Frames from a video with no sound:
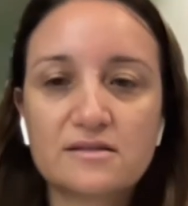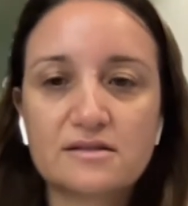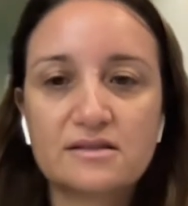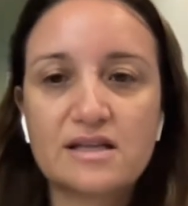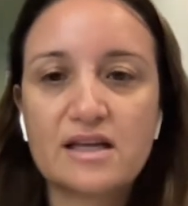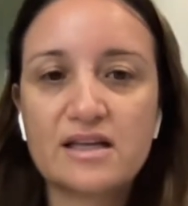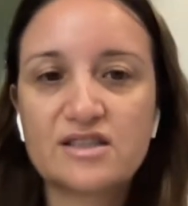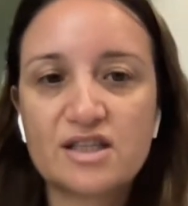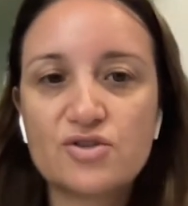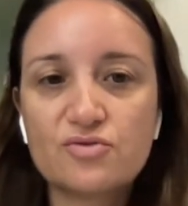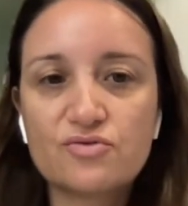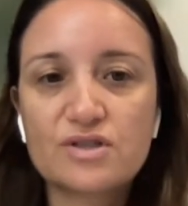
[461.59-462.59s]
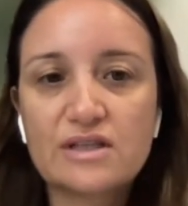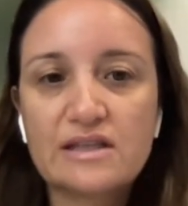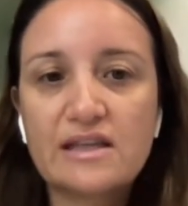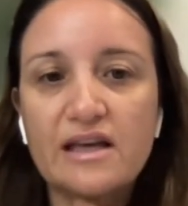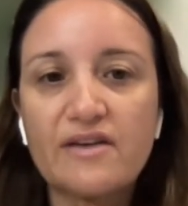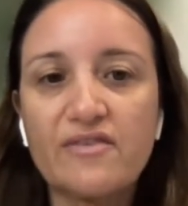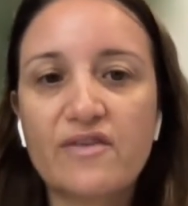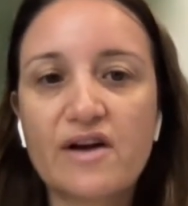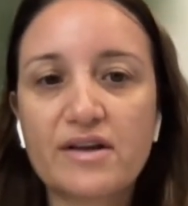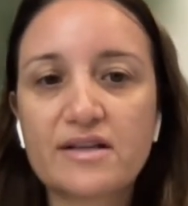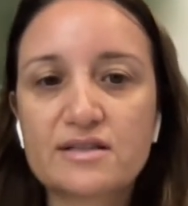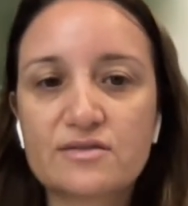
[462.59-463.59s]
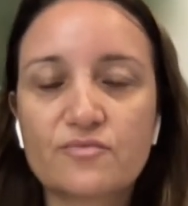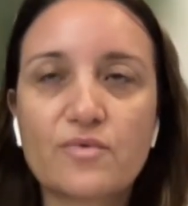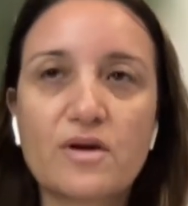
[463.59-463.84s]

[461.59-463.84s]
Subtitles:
the tissues in the pharynx.